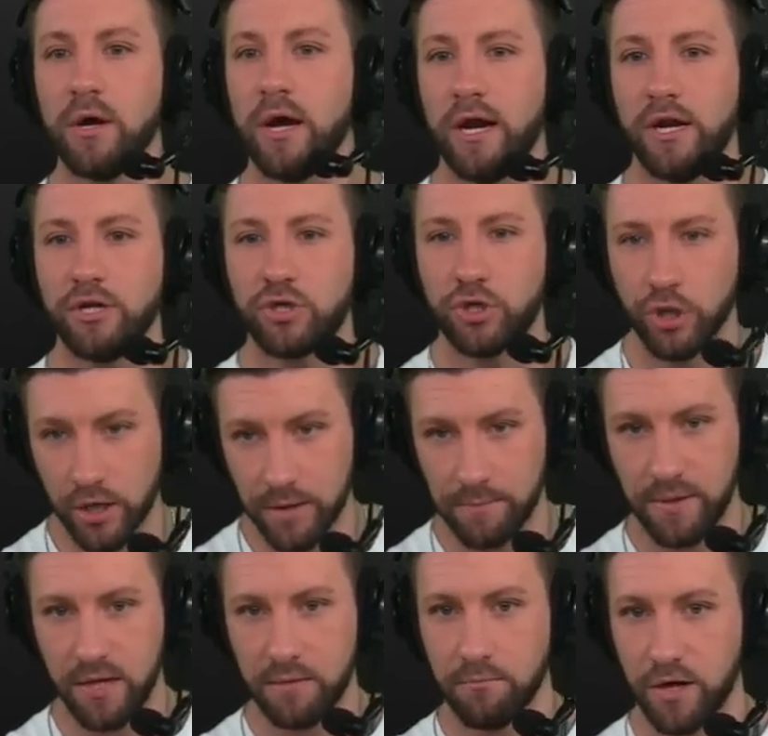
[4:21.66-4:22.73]
and it shouldn't
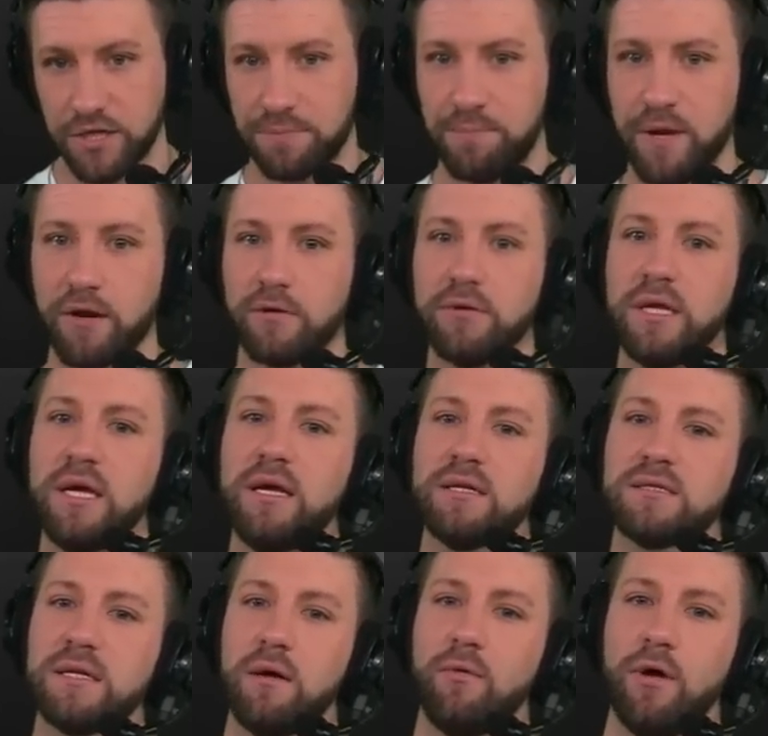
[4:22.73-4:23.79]
be. Much bigger
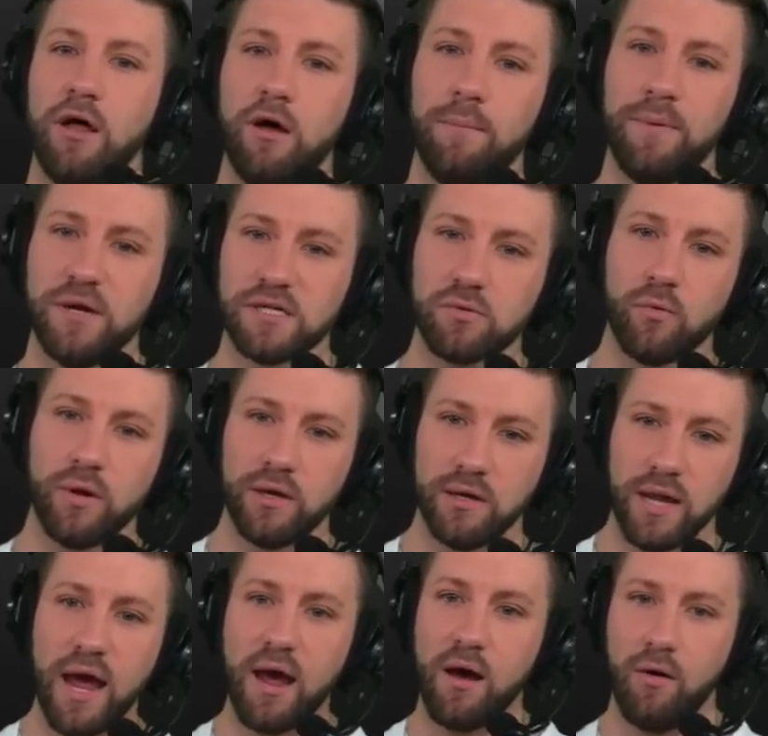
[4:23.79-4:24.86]
needs that will help us win
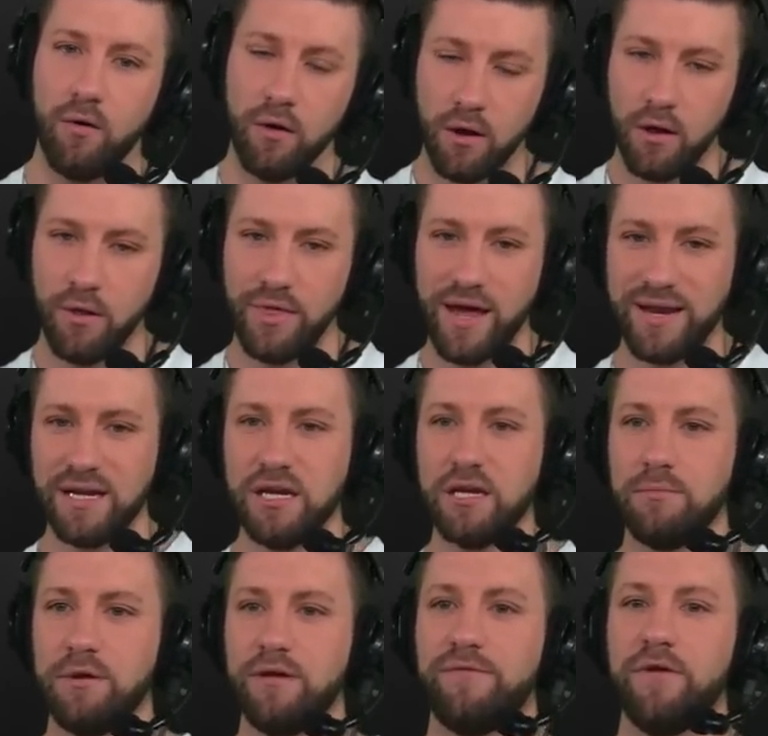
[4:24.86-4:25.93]
now that need
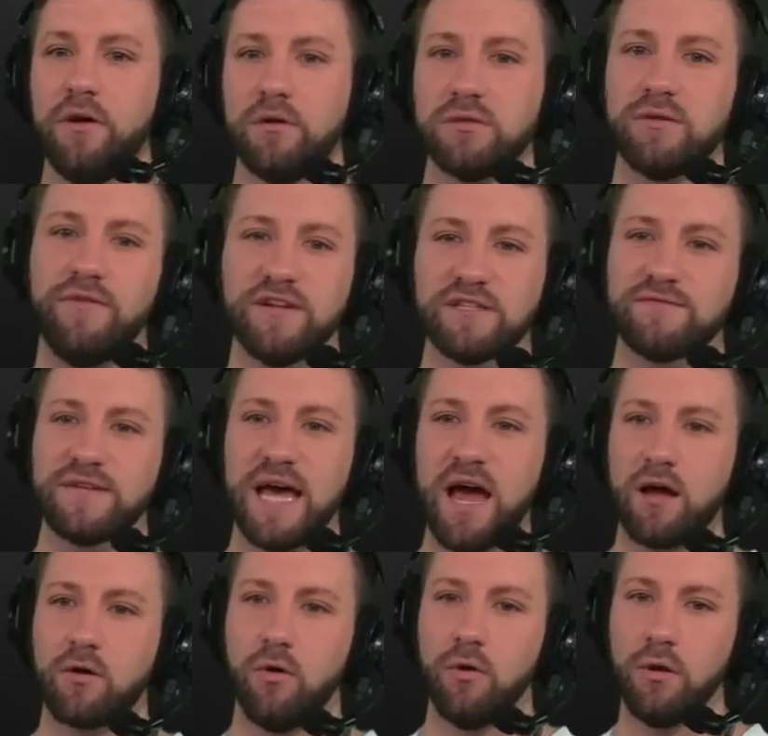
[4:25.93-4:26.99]
to be filled defensive
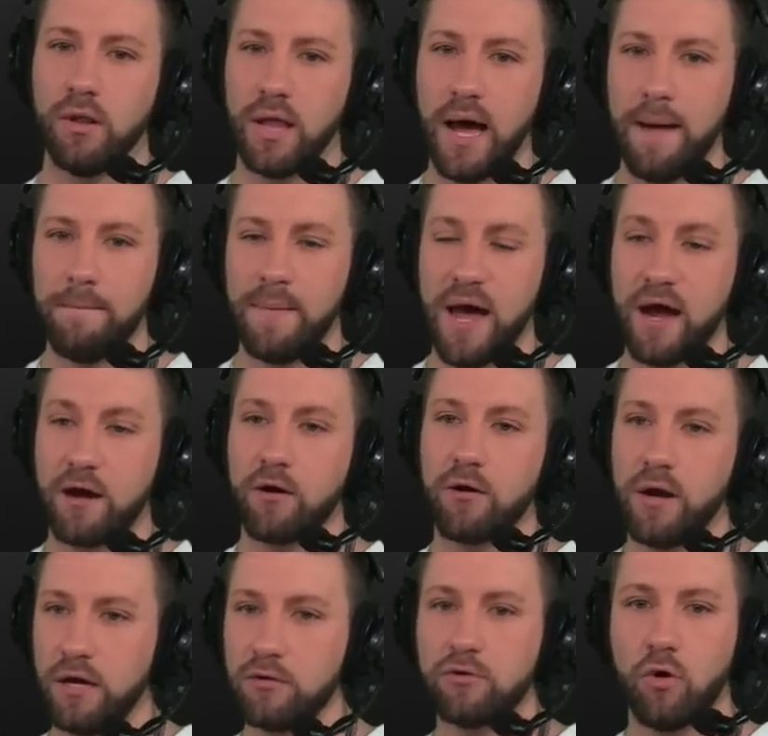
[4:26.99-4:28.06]
tackle, linebacker,
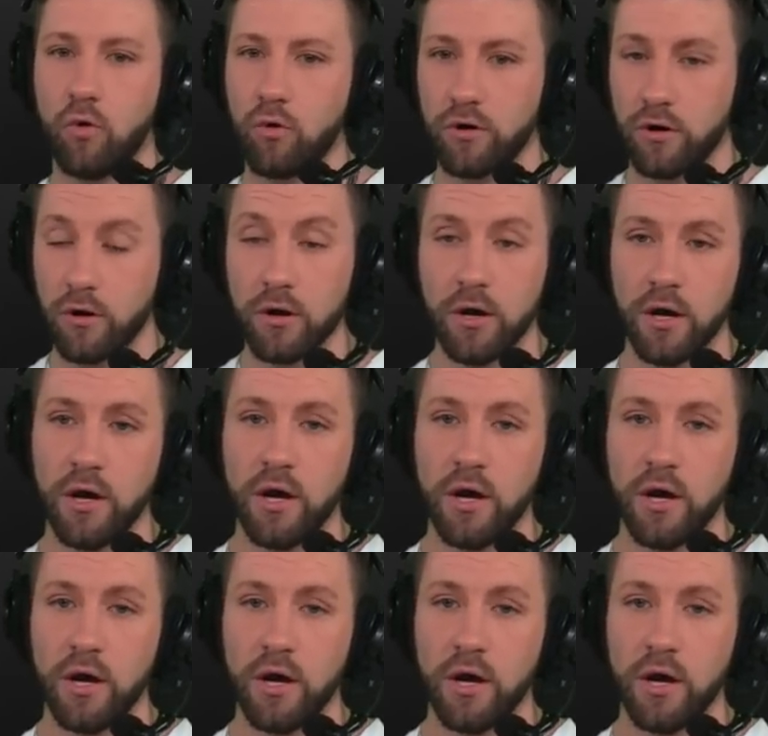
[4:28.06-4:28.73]
and corner.